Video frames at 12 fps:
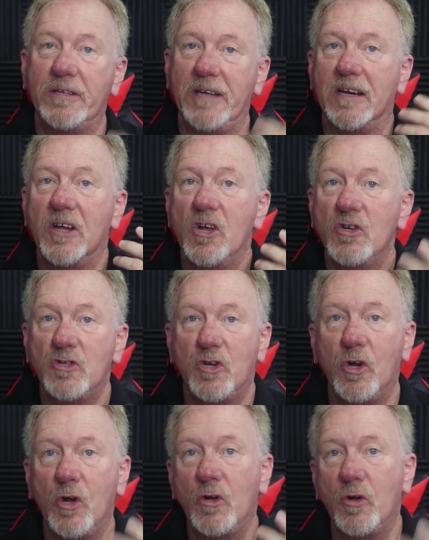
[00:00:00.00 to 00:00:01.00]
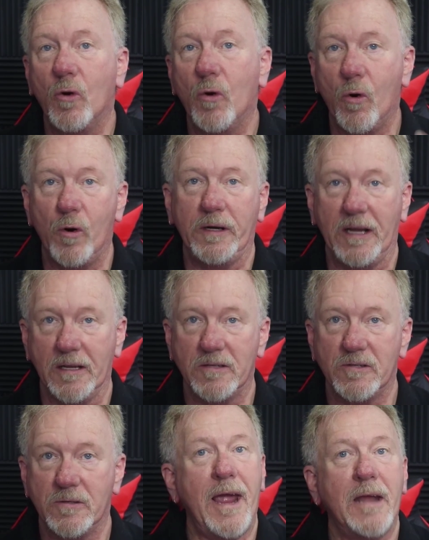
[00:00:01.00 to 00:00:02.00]
content to your
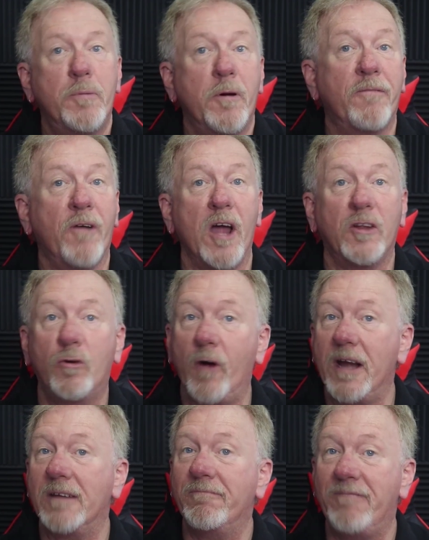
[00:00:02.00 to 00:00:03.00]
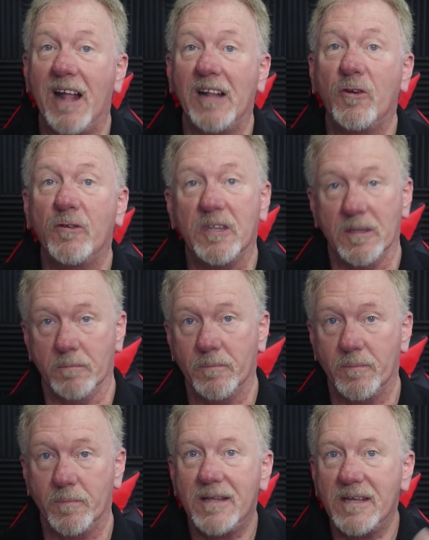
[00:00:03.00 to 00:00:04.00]
audience and provide greater value to
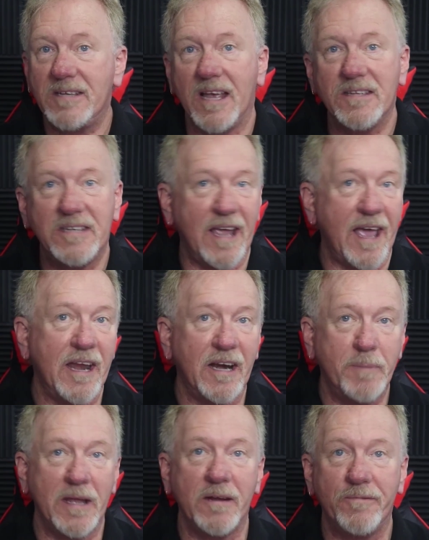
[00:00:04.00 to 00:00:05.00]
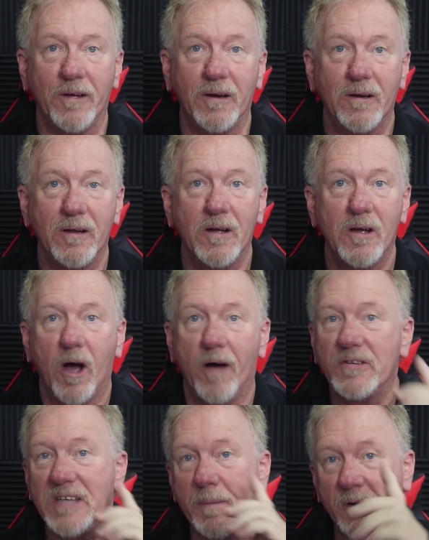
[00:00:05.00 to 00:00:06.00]
them. This has the added benefit
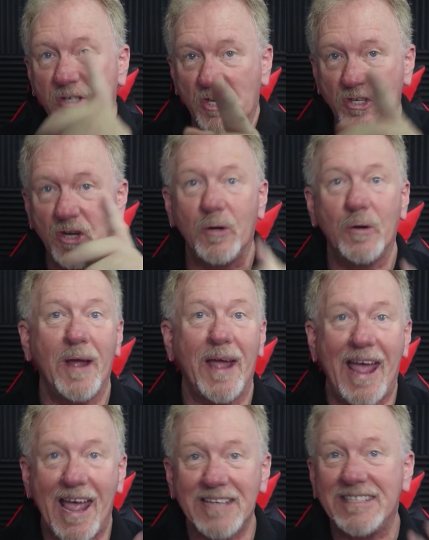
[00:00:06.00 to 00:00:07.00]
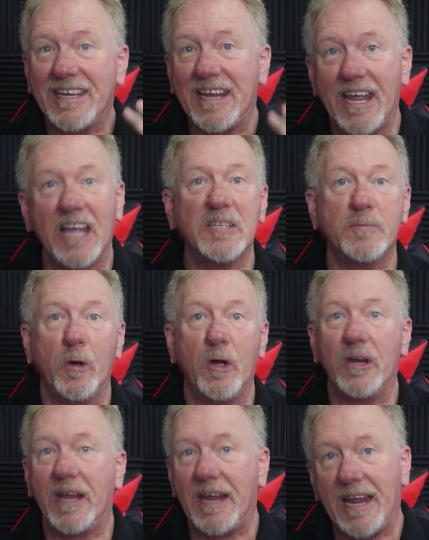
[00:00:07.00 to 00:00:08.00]
of establishing you as the
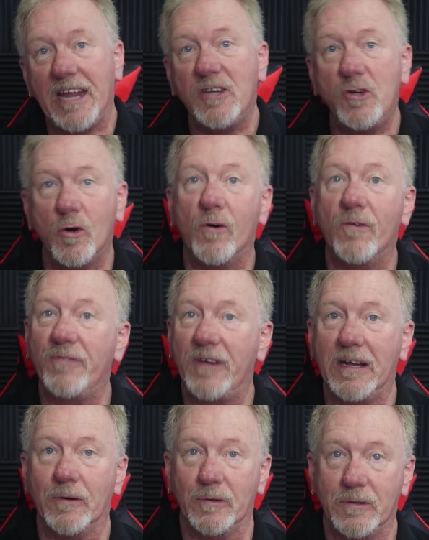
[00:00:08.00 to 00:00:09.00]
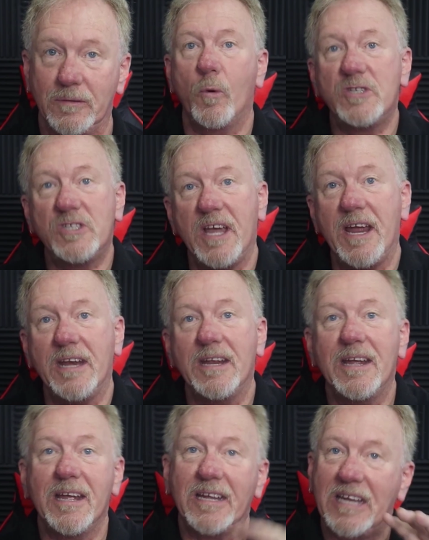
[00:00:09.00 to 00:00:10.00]
expert in your field, which
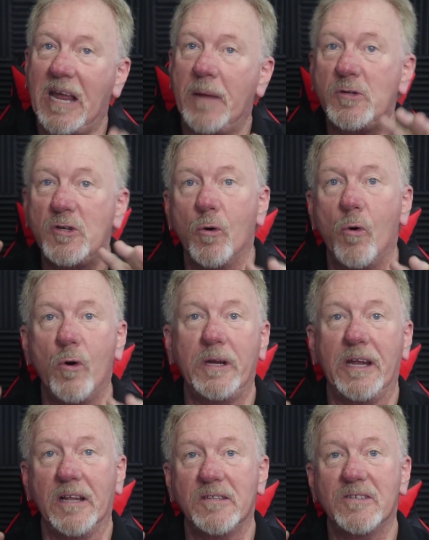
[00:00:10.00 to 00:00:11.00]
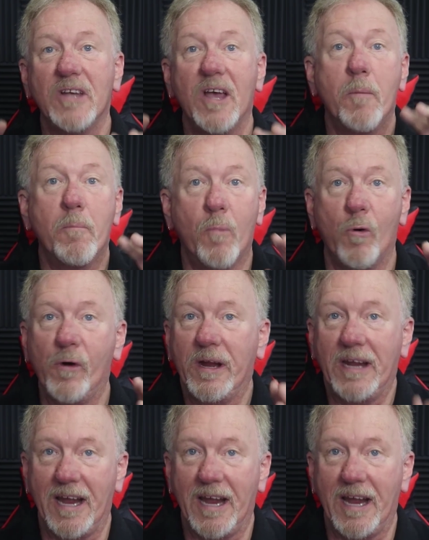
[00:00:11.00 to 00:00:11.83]
then keeps your audience more